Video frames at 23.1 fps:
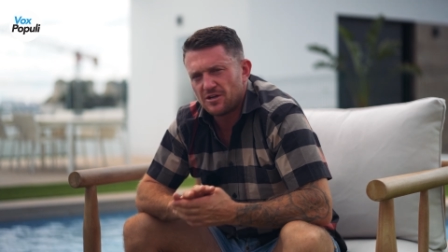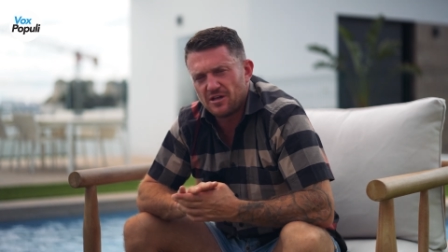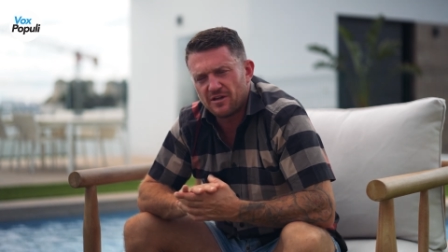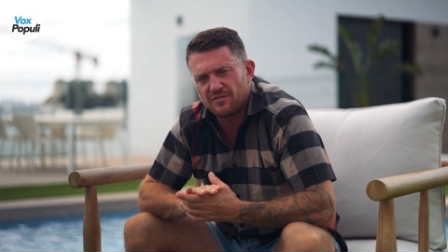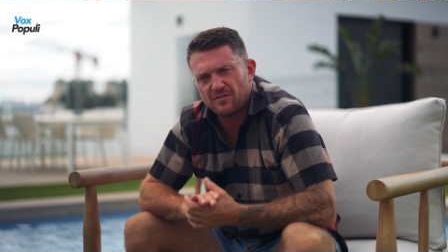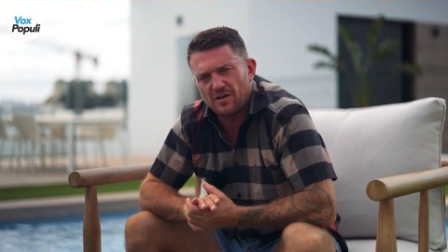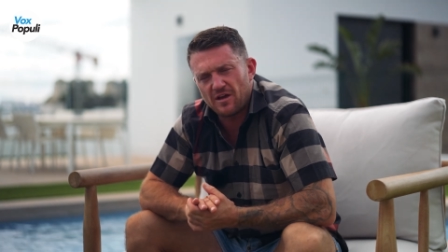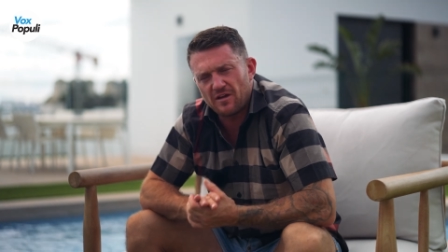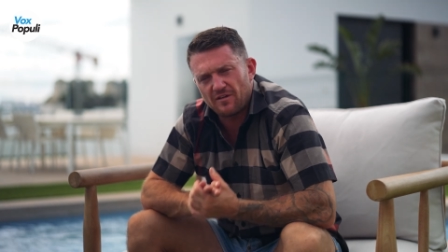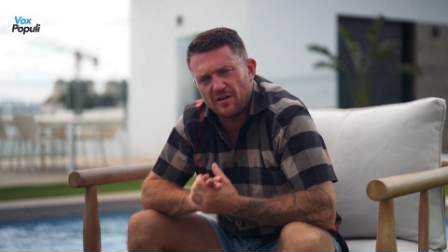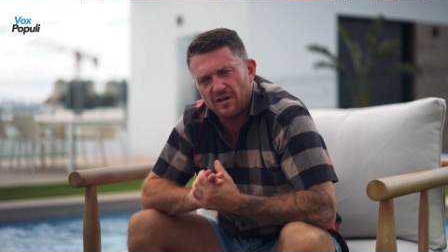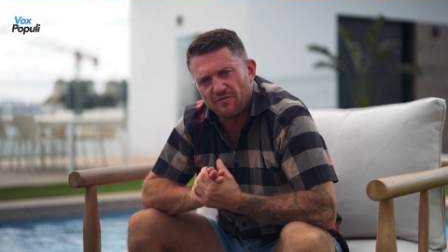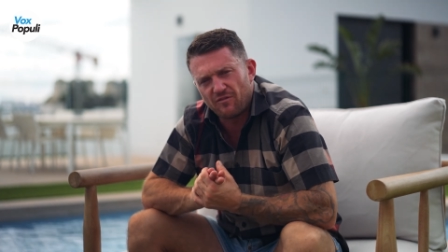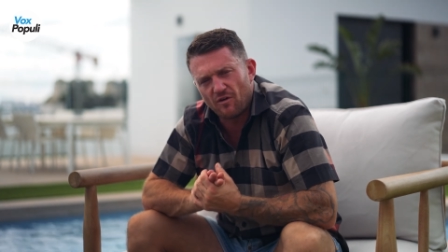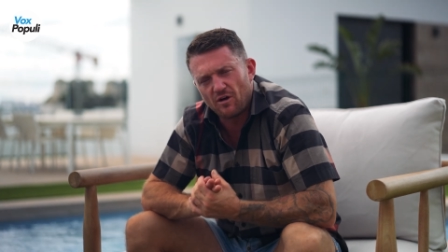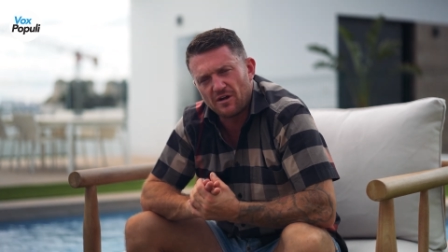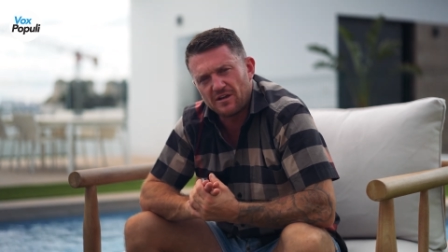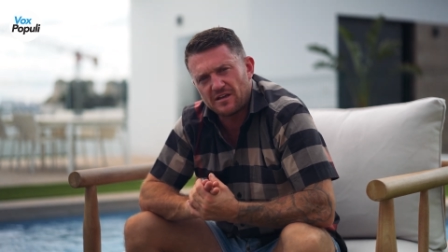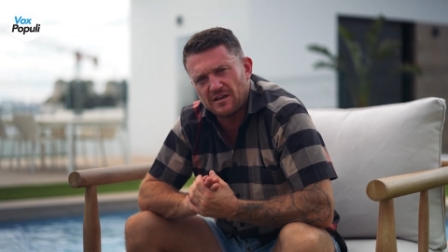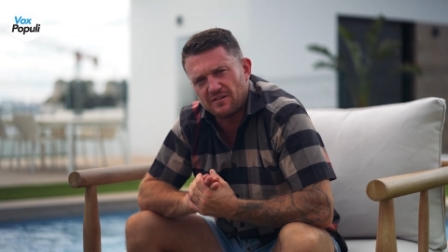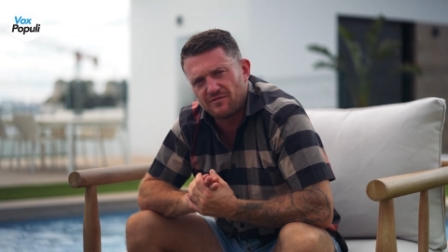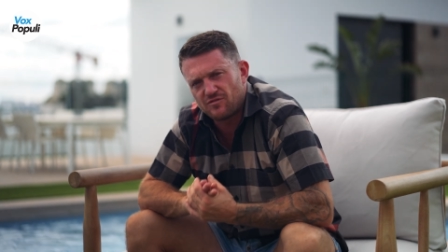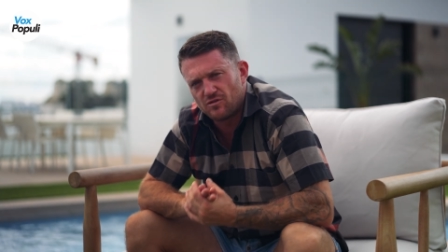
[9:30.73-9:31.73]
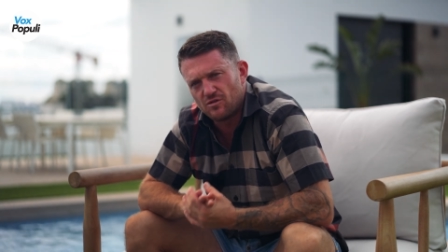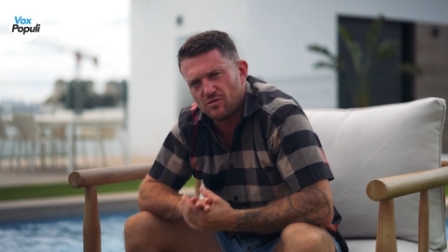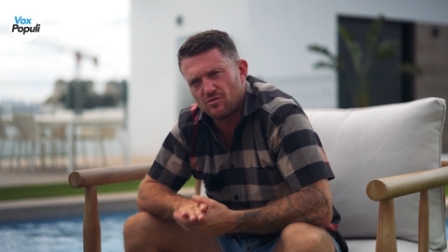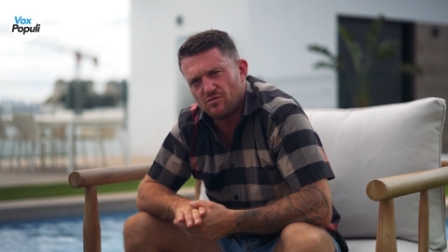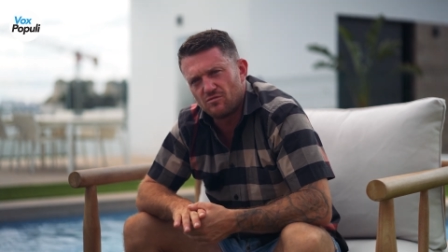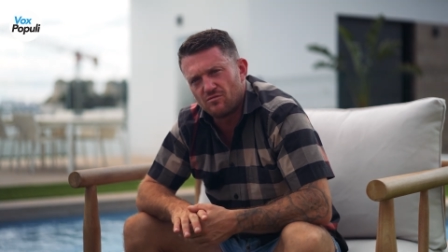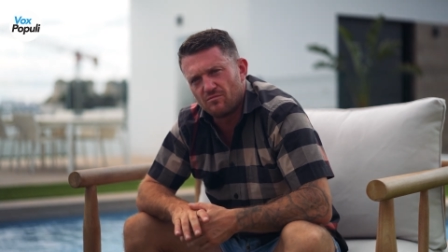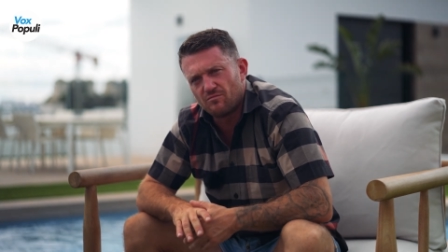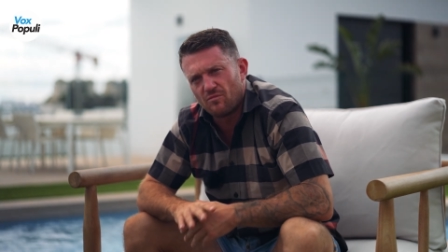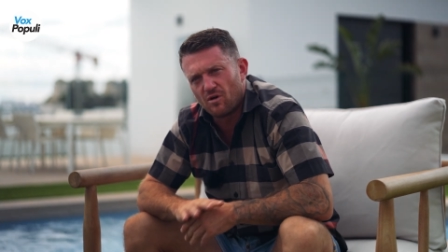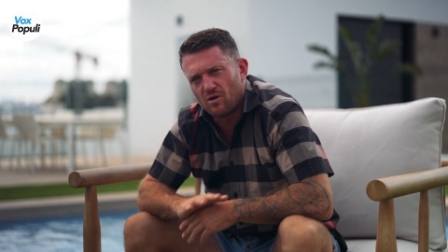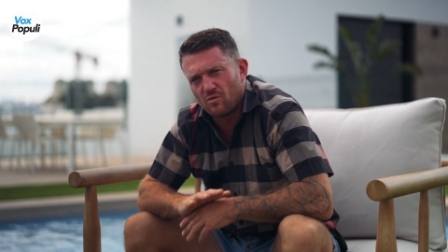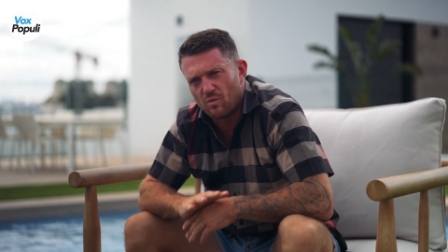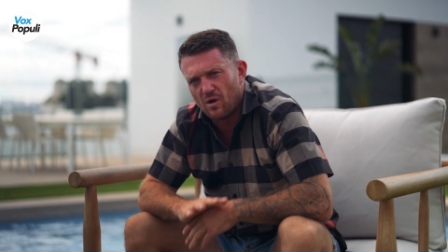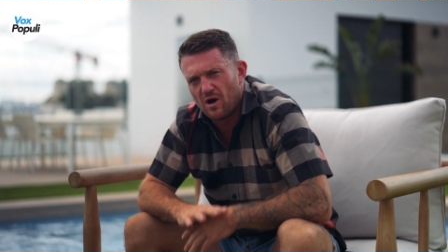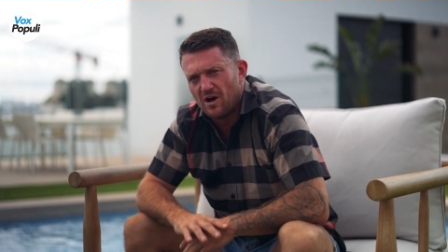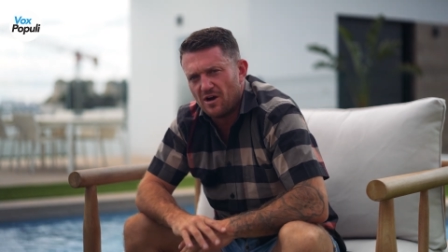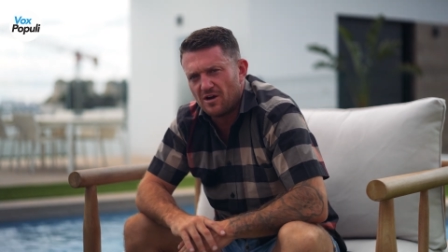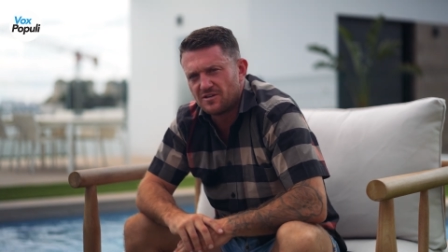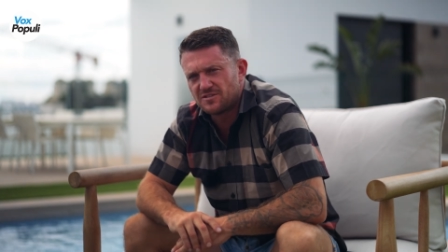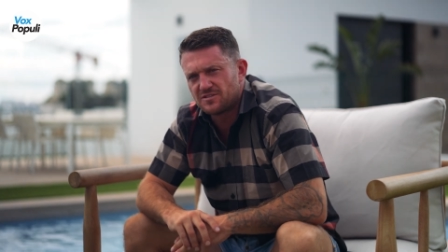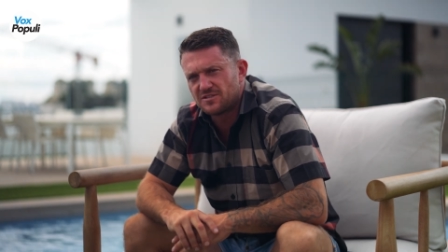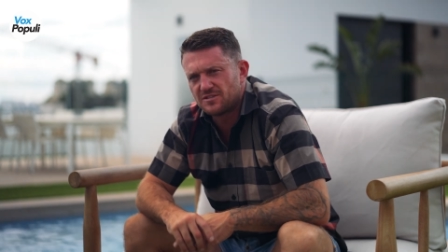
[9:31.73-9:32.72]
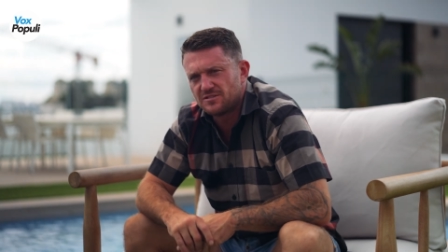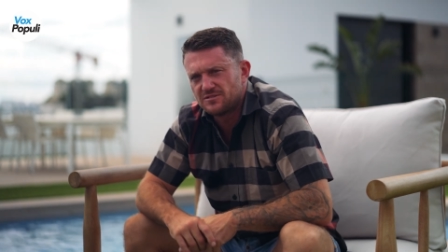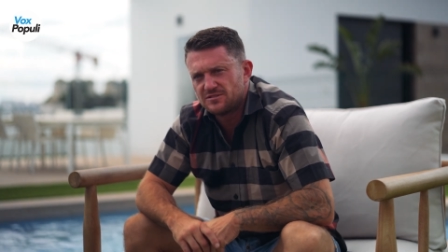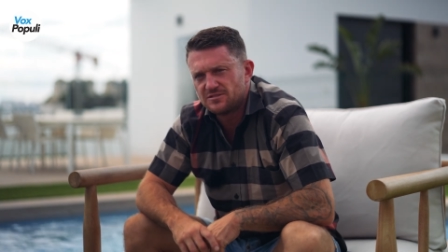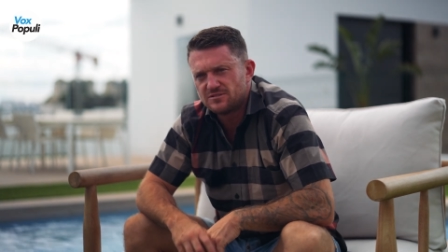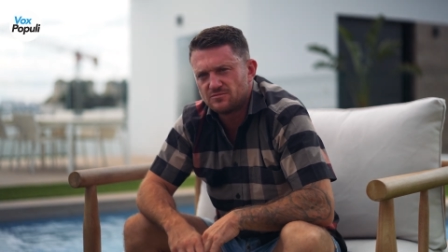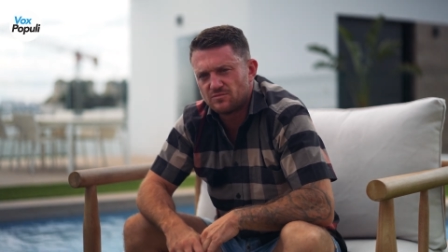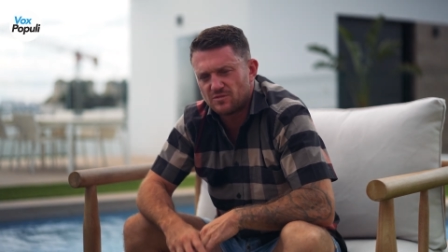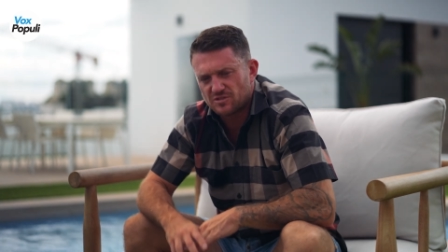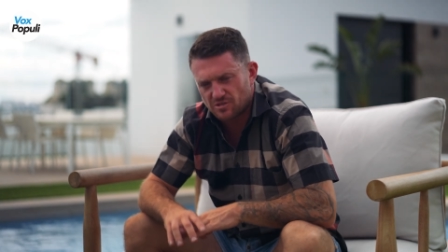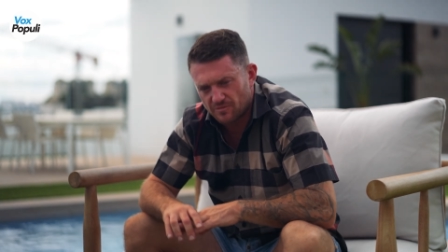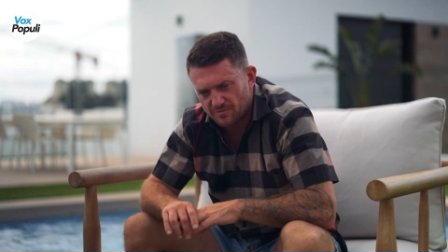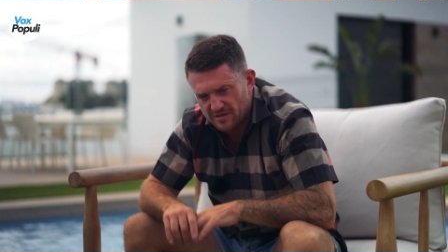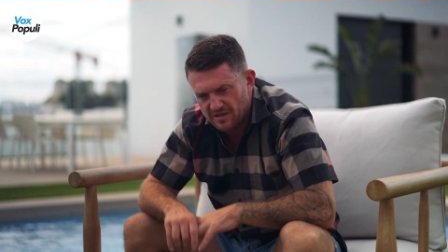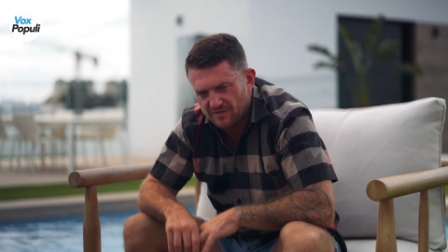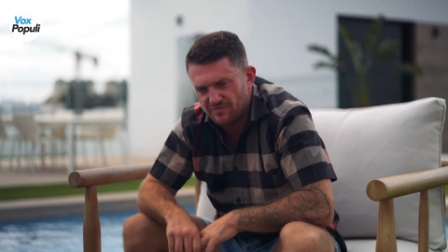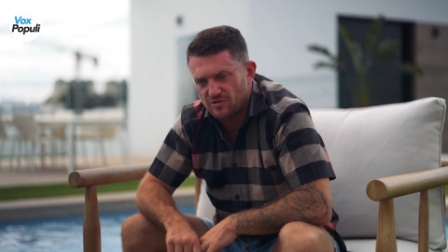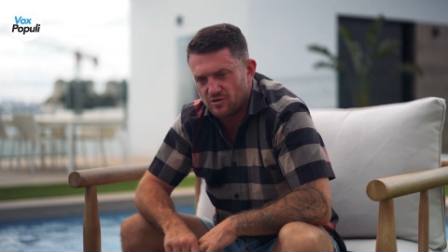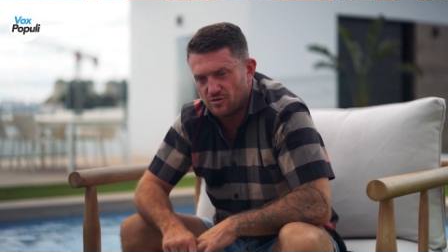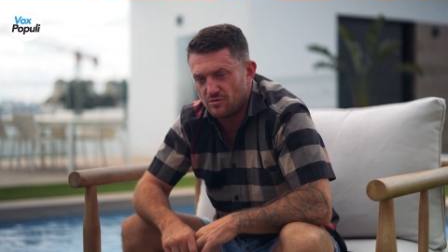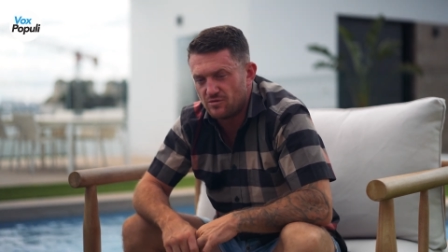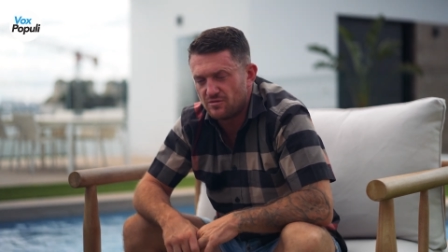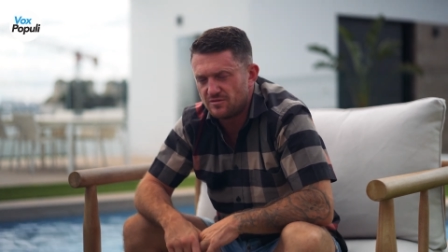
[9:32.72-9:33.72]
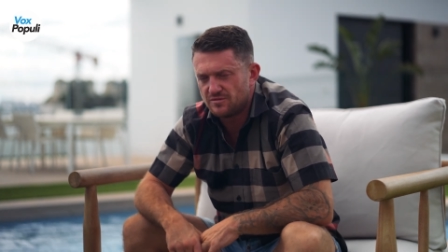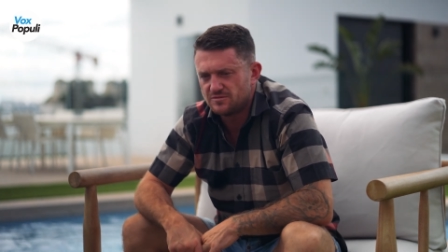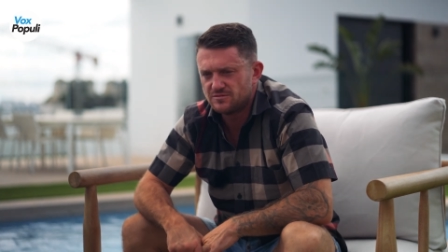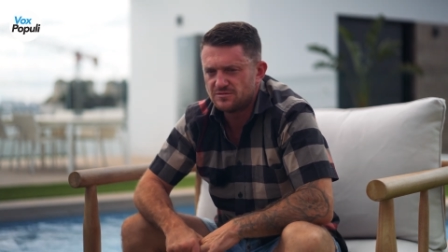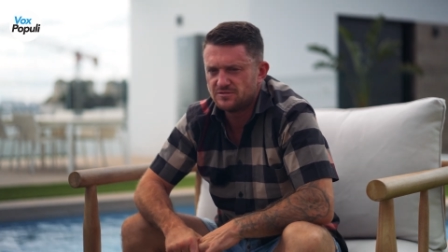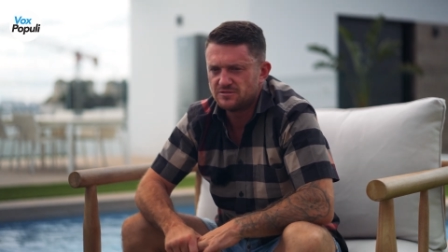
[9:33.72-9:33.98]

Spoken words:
If I give you my word, which I'm giving you,